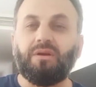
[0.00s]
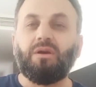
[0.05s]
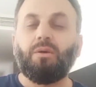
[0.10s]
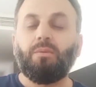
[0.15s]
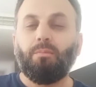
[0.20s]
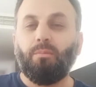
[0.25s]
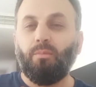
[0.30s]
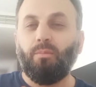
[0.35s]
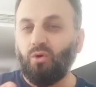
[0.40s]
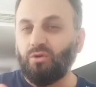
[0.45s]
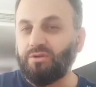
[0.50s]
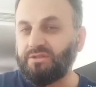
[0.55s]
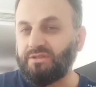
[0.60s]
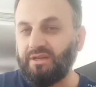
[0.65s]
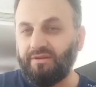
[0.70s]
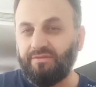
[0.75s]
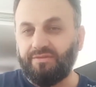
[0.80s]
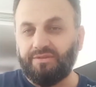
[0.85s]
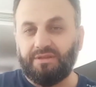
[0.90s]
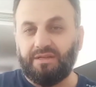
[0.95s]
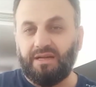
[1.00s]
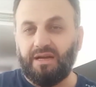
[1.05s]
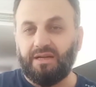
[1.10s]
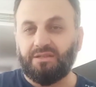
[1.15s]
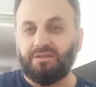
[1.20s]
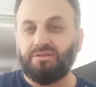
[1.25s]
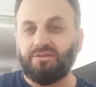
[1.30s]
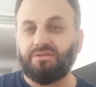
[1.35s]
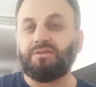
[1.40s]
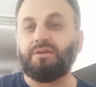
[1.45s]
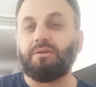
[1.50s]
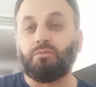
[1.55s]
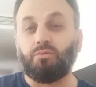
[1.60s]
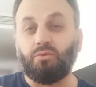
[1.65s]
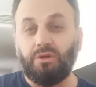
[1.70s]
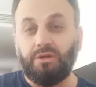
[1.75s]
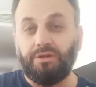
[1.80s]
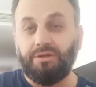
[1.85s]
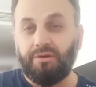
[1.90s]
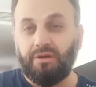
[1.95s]
Most of the doctors they
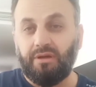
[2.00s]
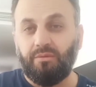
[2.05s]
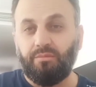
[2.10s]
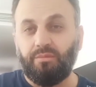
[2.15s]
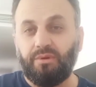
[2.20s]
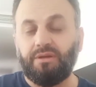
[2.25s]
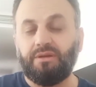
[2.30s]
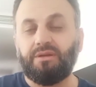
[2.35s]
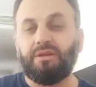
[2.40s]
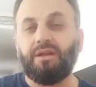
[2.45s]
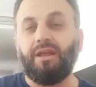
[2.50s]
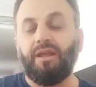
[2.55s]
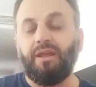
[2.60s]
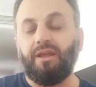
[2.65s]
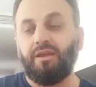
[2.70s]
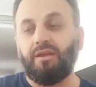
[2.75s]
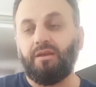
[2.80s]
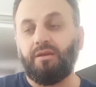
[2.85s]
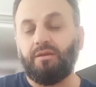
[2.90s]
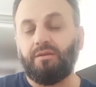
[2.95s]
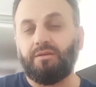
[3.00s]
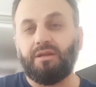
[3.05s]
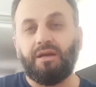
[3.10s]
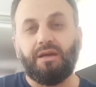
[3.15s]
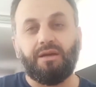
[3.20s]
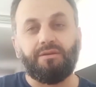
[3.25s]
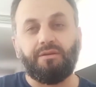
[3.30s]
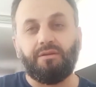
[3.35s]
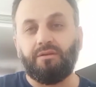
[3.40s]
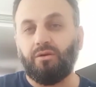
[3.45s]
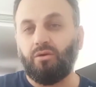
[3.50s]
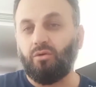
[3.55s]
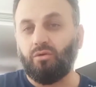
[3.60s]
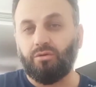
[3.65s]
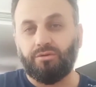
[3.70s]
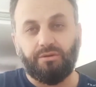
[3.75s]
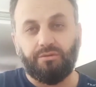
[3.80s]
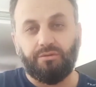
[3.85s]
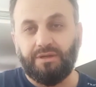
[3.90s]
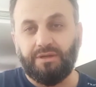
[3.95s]
really recommend or
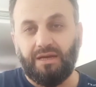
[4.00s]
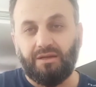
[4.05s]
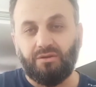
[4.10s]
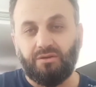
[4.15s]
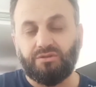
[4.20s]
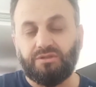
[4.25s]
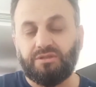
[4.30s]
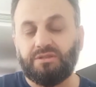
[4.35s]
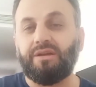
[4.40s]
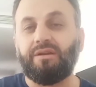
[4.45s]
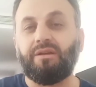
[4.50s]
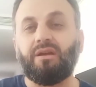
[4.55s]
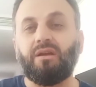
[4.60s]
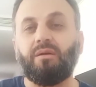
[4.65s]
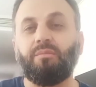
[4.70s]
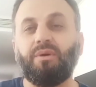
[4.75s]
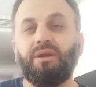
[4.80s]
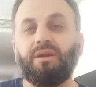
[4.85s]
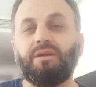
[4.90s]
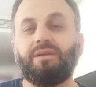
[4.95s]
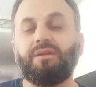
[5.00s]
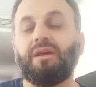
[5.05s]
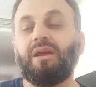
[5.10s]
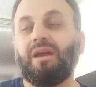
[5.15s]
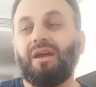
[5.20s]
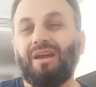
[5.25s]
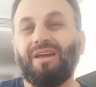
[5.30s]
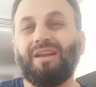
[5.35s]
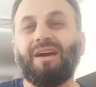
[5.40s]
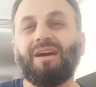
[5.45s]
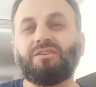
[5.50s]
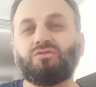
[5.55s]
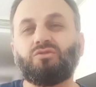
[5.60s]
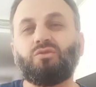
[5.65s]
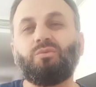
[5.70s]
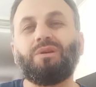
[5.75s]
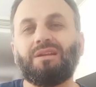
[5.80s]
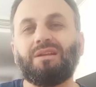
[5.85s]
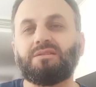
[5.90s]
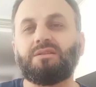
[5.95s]
the radiologists they recommend it has to be
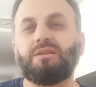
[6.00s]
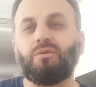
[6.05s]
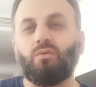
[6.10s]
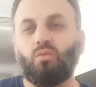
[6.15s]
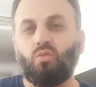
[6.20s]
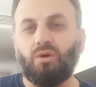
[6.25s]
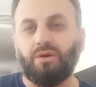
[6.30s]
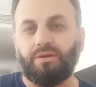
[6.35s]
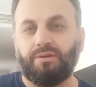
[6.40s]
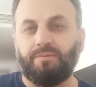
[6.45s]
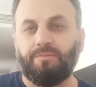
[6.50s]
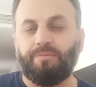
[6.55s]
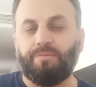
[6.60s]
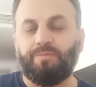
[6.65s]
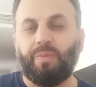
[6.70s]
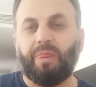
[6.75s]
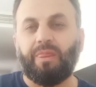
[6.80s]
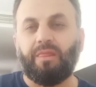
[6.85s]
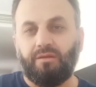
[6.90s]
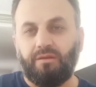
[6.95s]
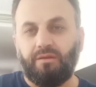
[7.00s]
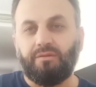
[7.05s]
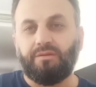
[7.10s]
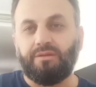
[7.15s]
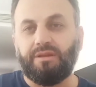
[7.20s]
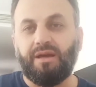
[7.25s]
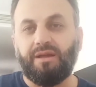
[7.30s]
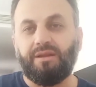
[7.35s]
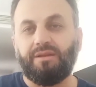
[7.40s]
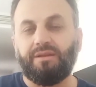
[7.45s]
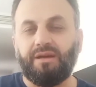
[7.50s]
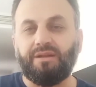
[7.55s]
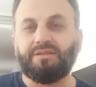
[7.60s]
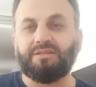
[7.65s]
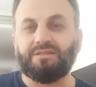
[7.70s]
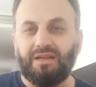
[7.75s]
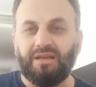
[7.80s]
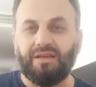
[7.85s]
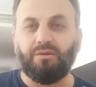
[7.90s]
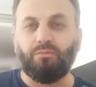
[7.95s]
less than 1. That's
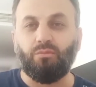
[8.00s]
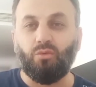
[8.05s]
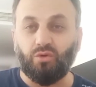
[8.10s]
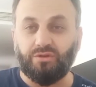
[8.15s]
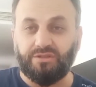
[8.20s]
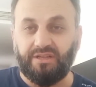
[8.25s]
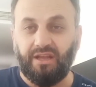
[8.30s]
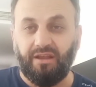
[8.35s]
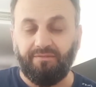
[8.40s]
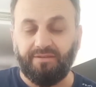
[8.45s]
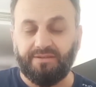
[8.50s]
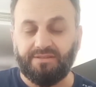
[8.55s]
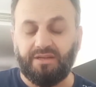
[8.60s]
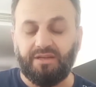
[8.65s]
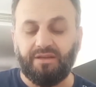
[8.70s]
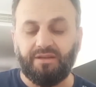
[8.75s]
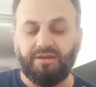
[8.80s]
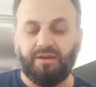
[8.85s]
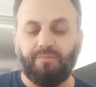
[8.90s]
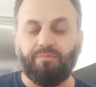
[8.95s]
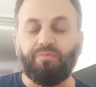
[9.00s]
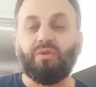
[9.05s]
like more safest area.